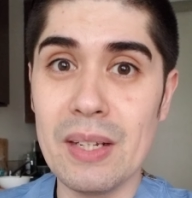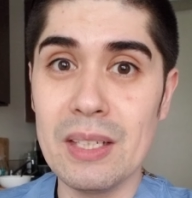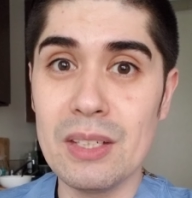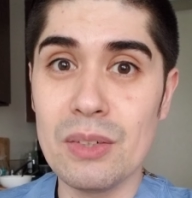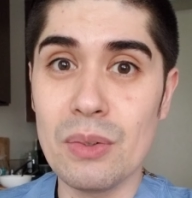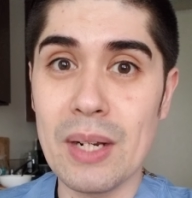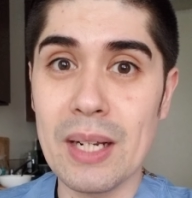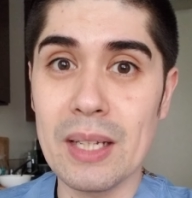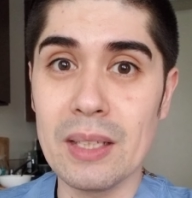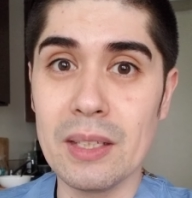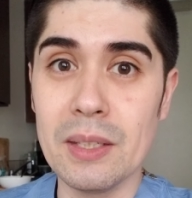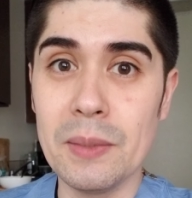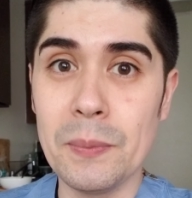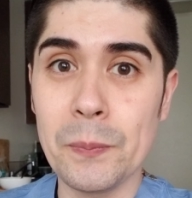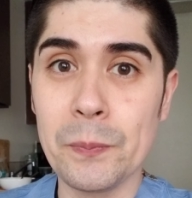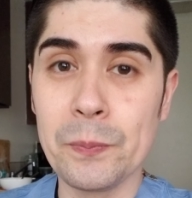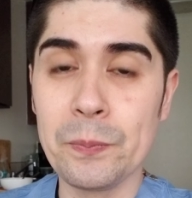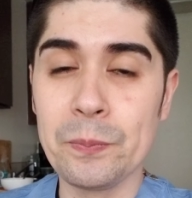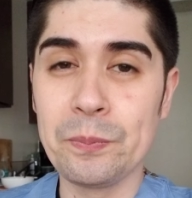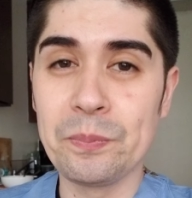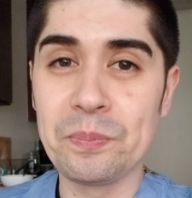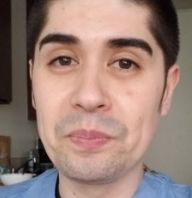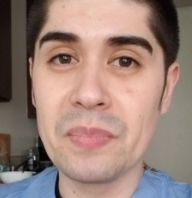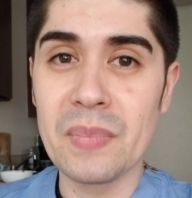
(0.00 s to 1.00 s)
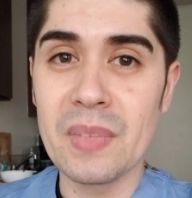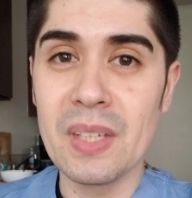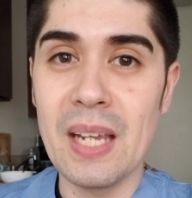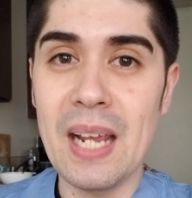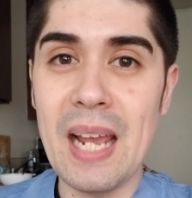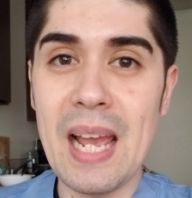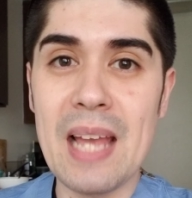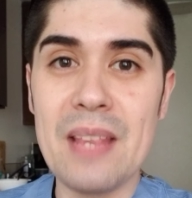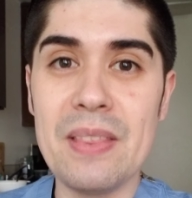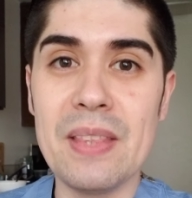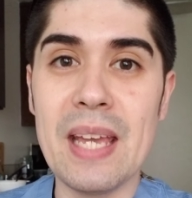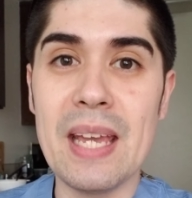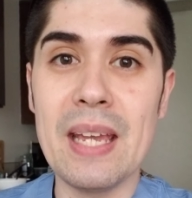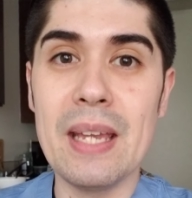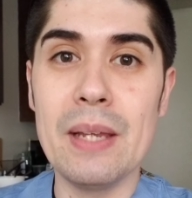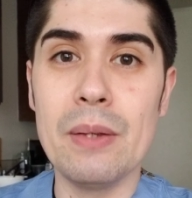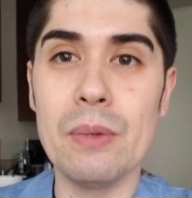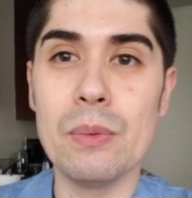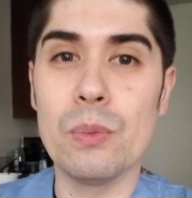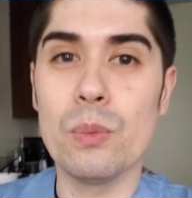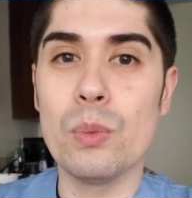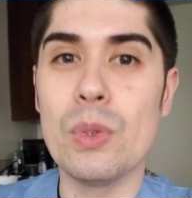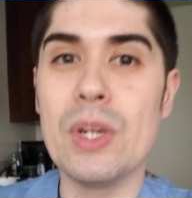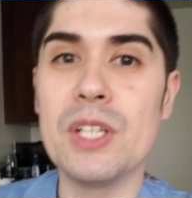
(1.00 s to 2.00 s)
directly, and they
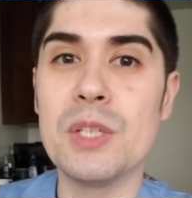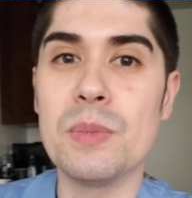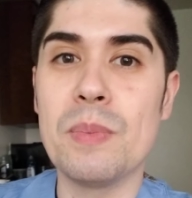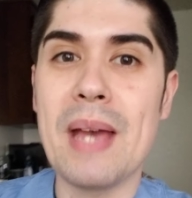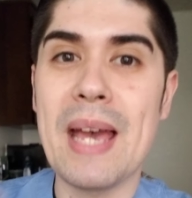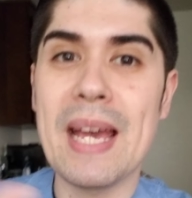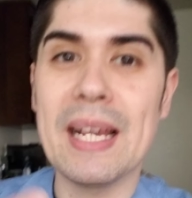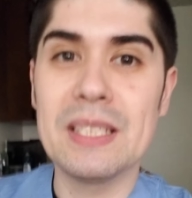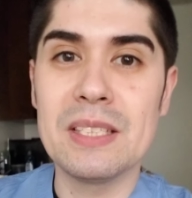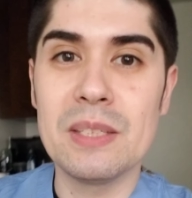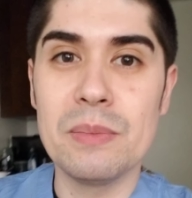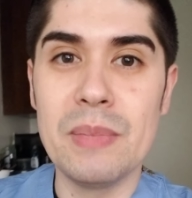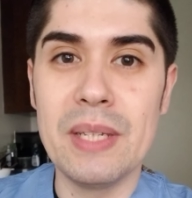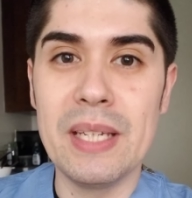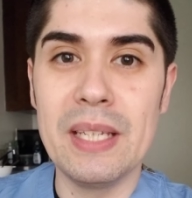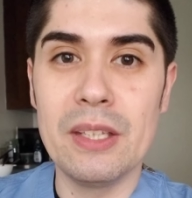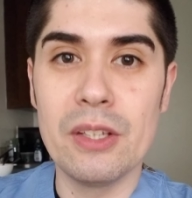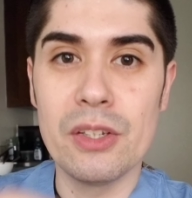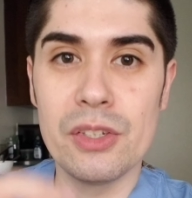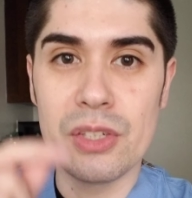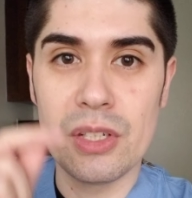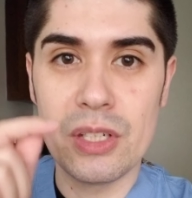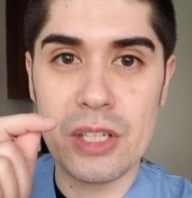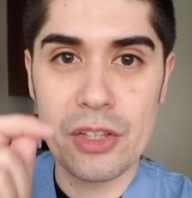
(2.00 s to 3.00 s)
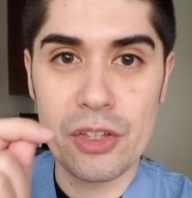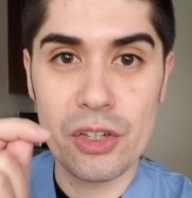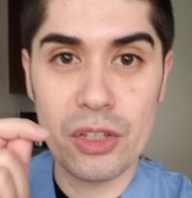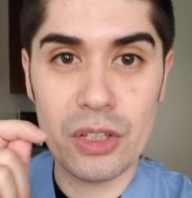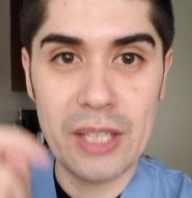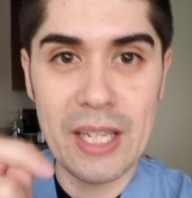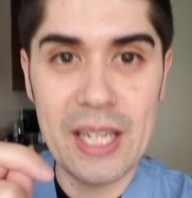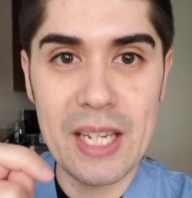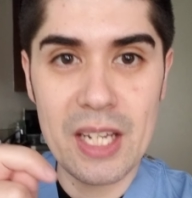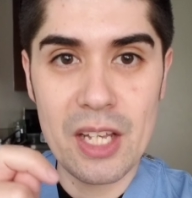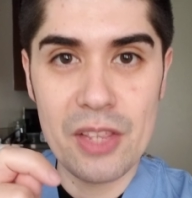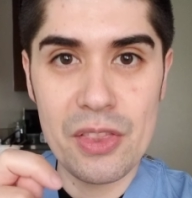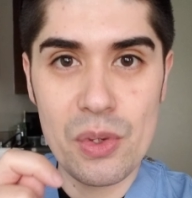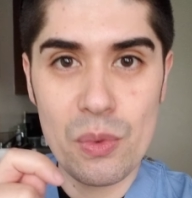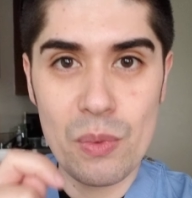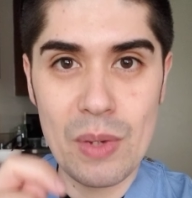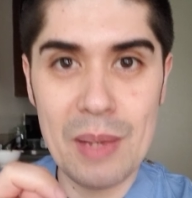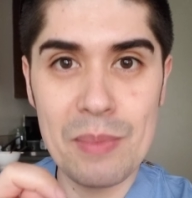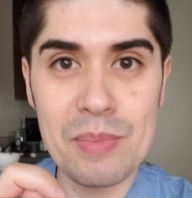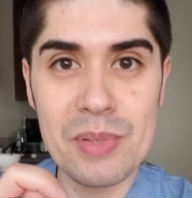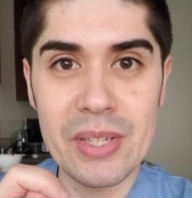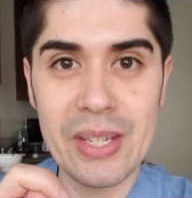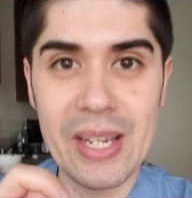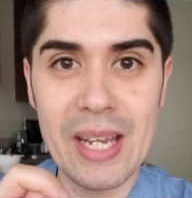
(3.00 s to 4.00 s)
reached back to me. There's another link on the
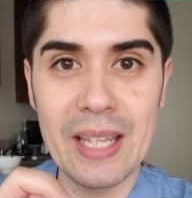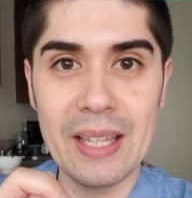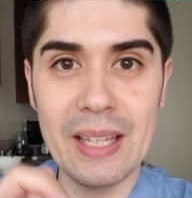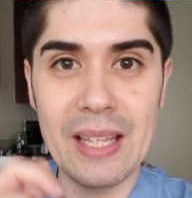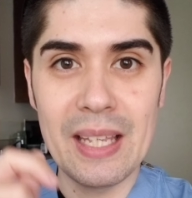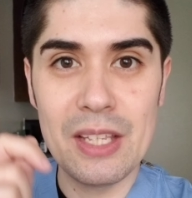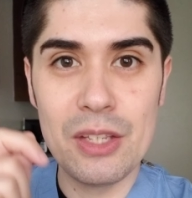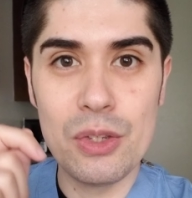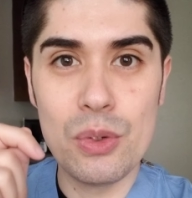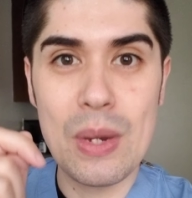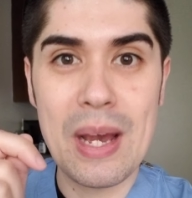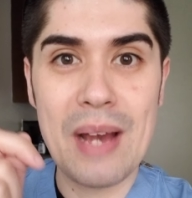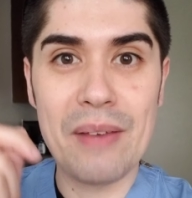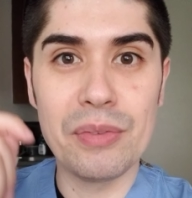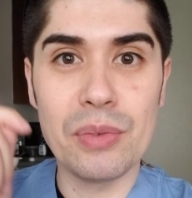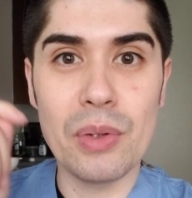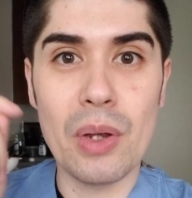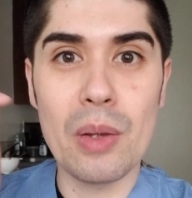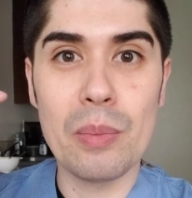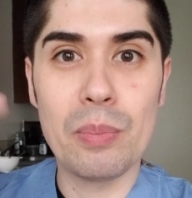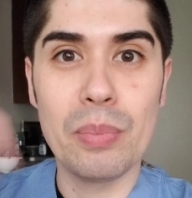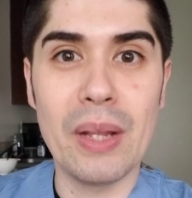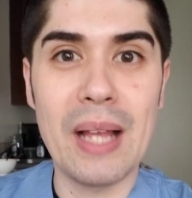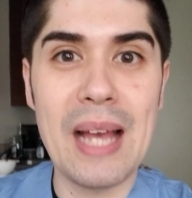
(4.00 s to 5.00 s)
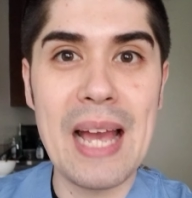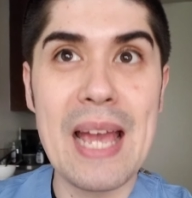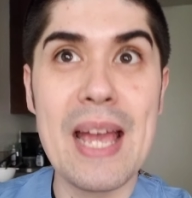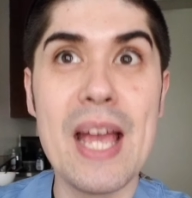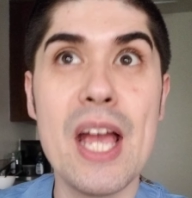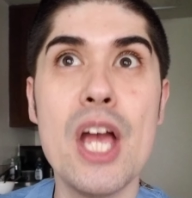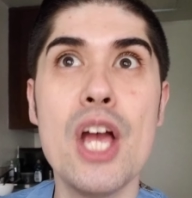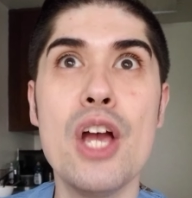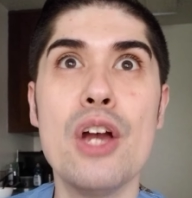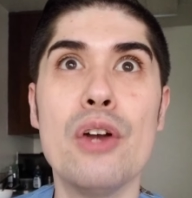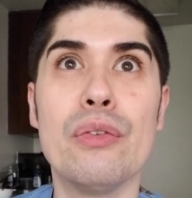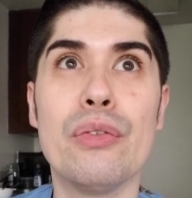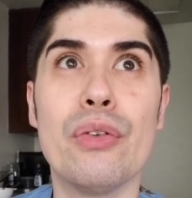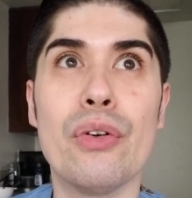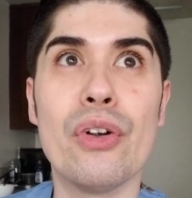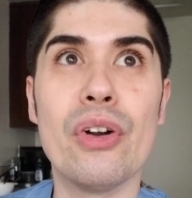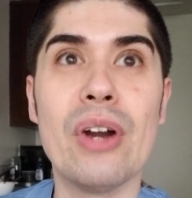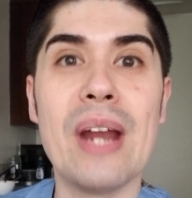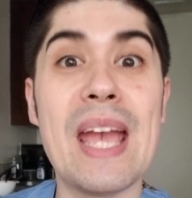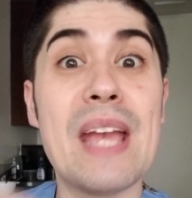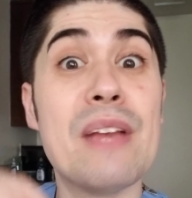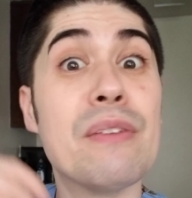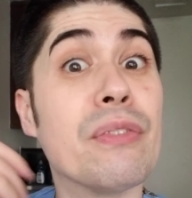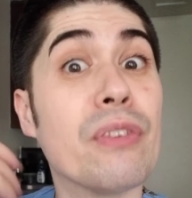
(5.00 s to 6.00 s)
website that you have to apply for
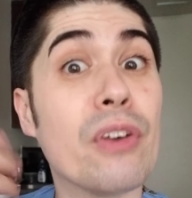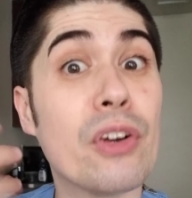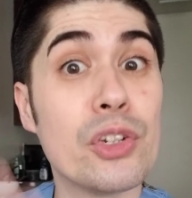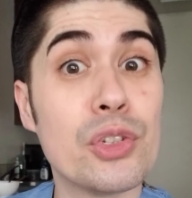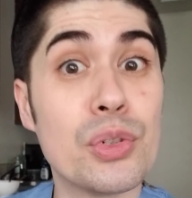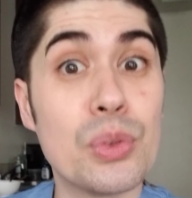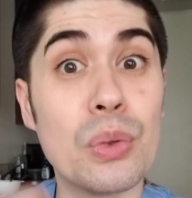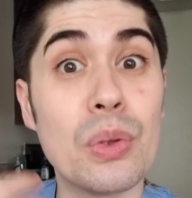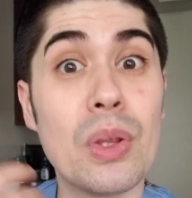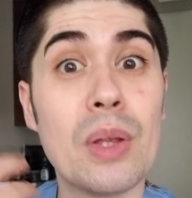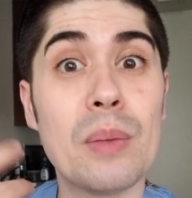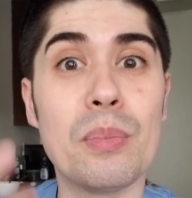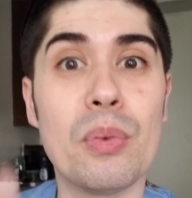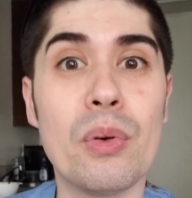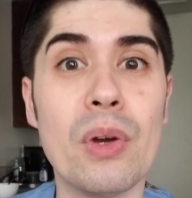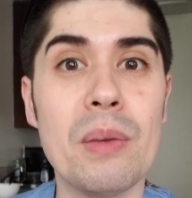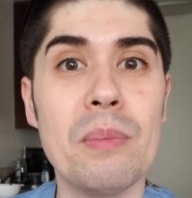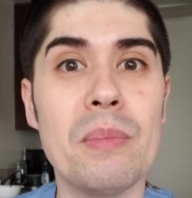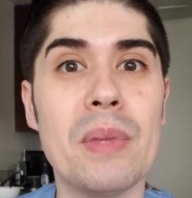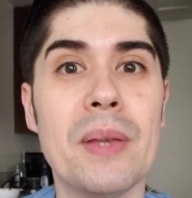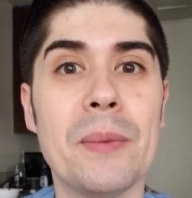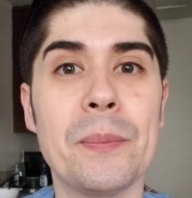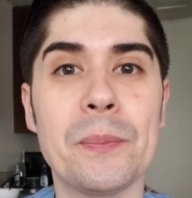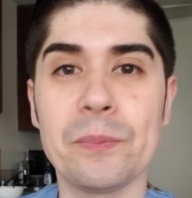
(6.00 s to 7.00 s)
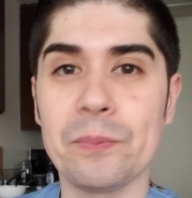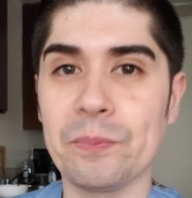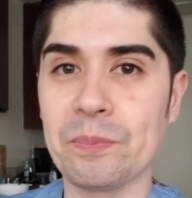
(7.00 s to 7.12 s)
a virtual appointment.